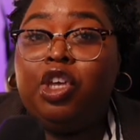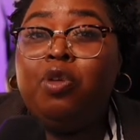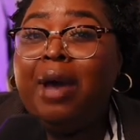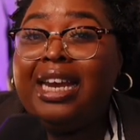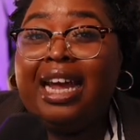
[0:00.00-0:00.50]

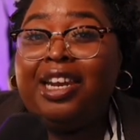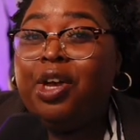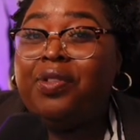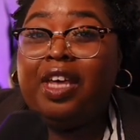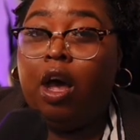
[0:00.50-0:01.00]
You might not
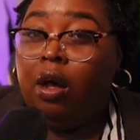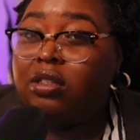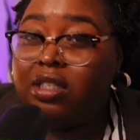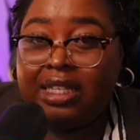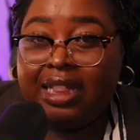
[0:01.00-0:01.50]
know the
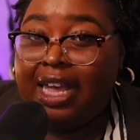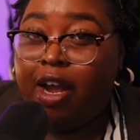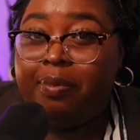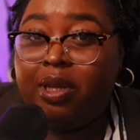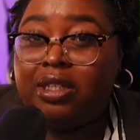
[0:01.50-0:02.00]
altars that they
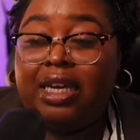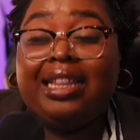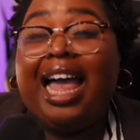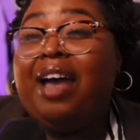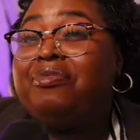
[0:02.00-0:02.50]
are
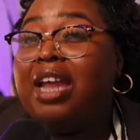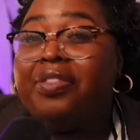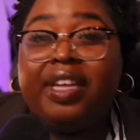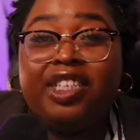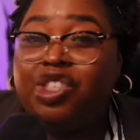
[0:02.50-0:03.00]
building that have
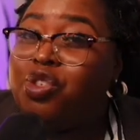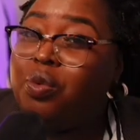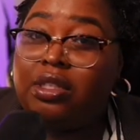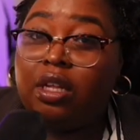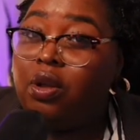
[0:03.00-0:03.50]
nothing to do
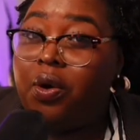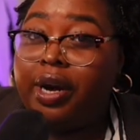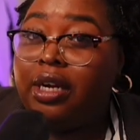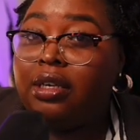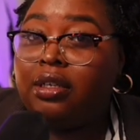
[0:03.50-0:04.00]
with the
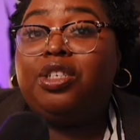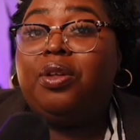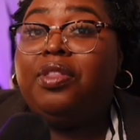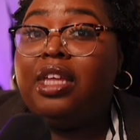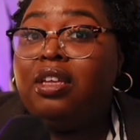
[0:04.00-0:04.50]
Lord.
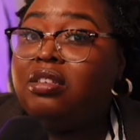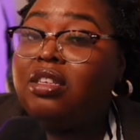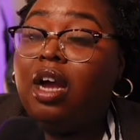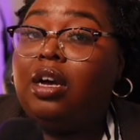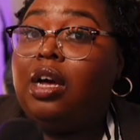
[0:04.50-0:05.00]
So then you
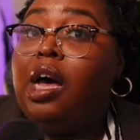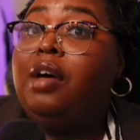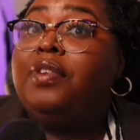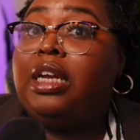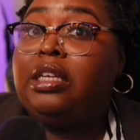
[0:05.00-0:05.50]
start
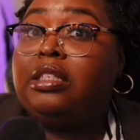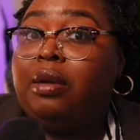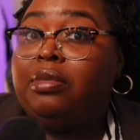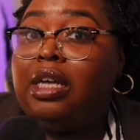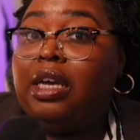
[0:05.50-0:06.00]
coveting
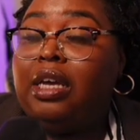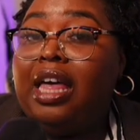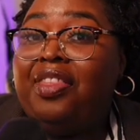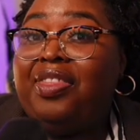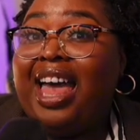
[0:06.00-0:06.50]
something
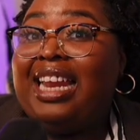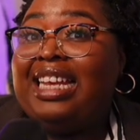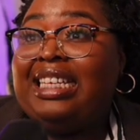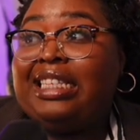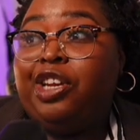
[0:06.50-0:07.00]
that
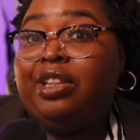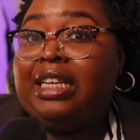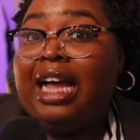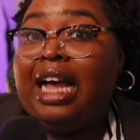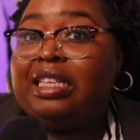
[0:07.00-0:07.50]
is
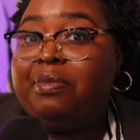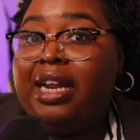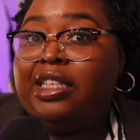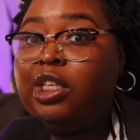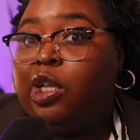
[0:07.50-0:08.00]
literally not
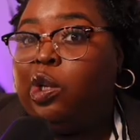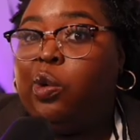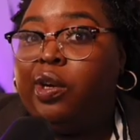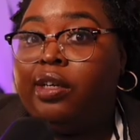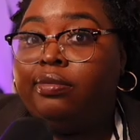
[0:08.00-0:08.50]
submitted to the
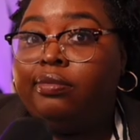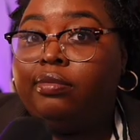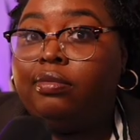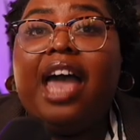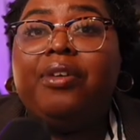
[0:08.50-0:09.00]
Lord.
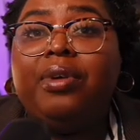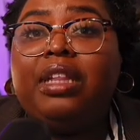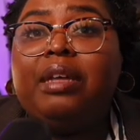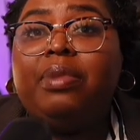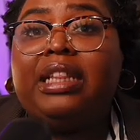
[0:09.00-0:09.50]
I
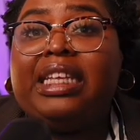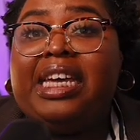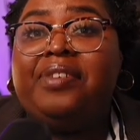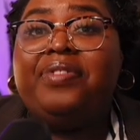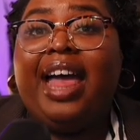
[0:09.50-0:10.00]
really
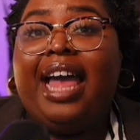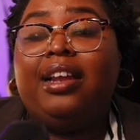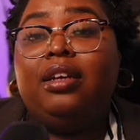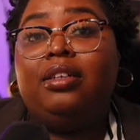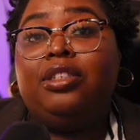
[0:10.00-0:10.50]
believe
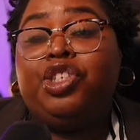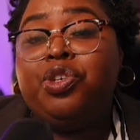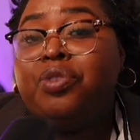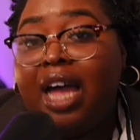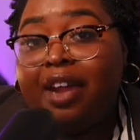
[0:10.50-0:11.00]
that
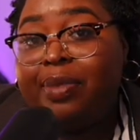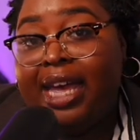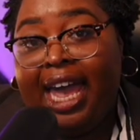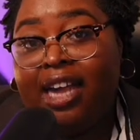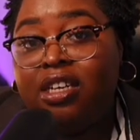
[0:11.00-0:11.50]
do not
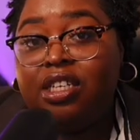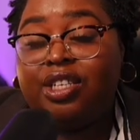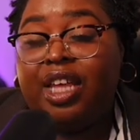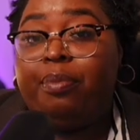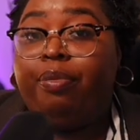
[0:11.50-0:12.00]
be
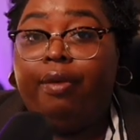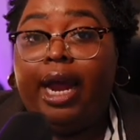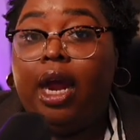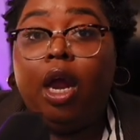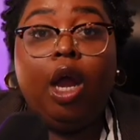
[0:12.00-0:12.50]
anxious and
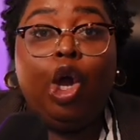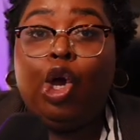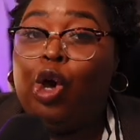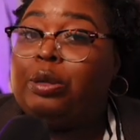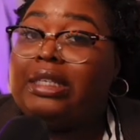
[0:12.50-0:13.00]
prayer
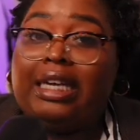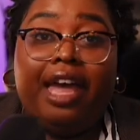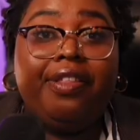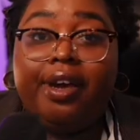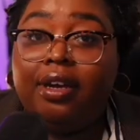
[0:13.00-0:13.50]
go
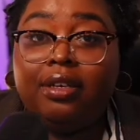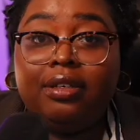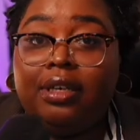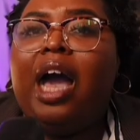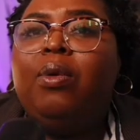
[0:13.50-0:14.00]
together.
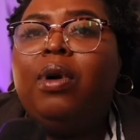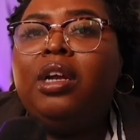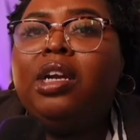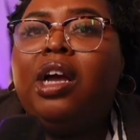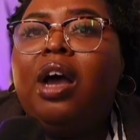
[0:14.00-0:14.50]
I
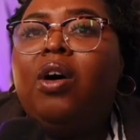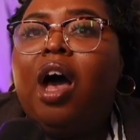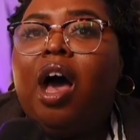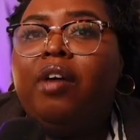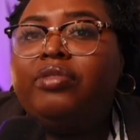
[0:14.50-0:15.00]
wonder how
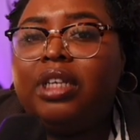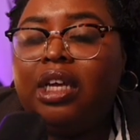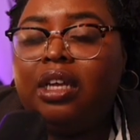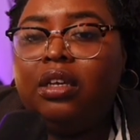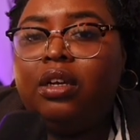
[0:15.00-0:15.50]

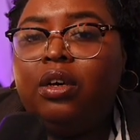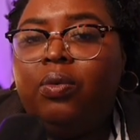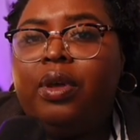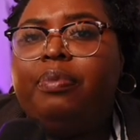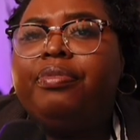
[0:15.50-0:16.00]
often
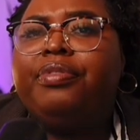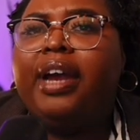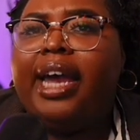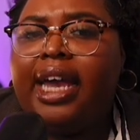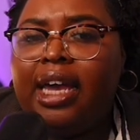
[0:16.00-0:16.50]
we
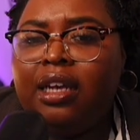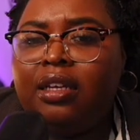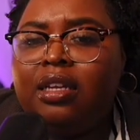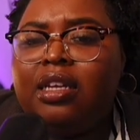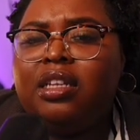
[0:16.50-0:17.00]
pray
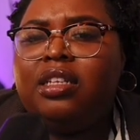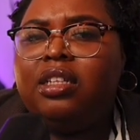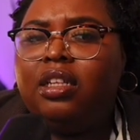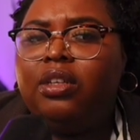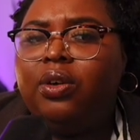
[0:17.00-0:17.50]
to
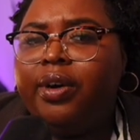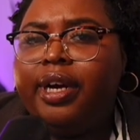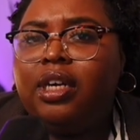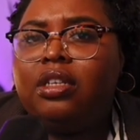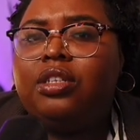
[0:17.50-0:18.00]
the
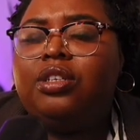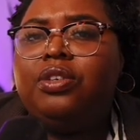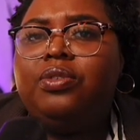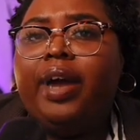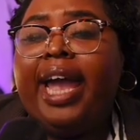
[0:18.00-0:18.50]
Lord
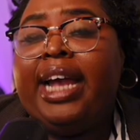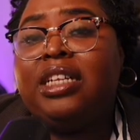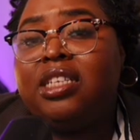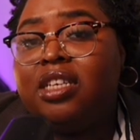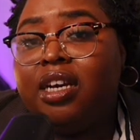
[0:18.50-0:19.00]
to
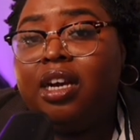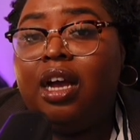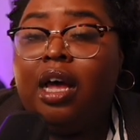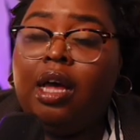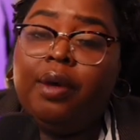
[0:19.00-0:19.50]
answer
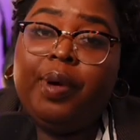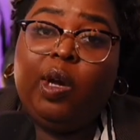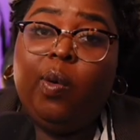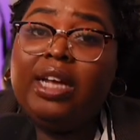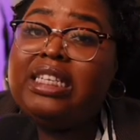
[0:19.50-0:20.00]
a
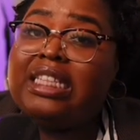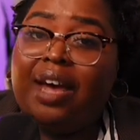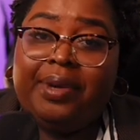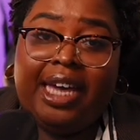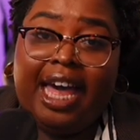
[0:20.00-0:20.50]
request
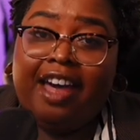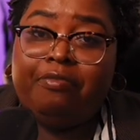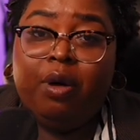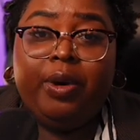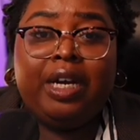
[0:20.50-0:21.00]
that we
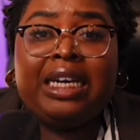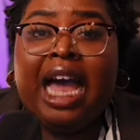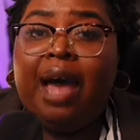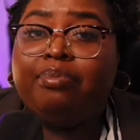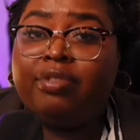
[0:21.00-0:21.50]
have, but we're
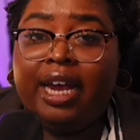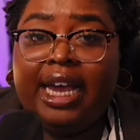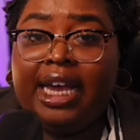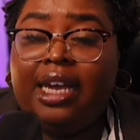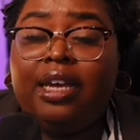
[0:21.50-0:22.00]
not
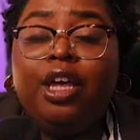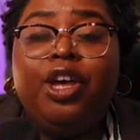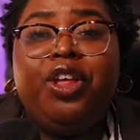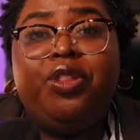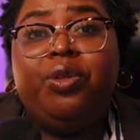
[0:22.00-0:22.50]
praying
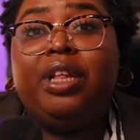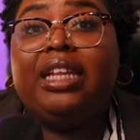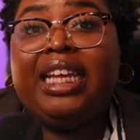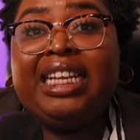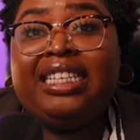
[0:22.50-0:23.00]
through the
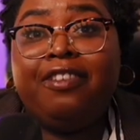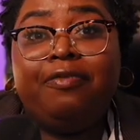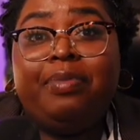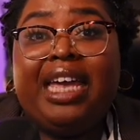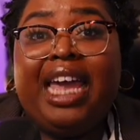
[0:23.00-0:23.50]
lens
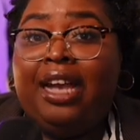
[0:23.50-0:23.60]
of be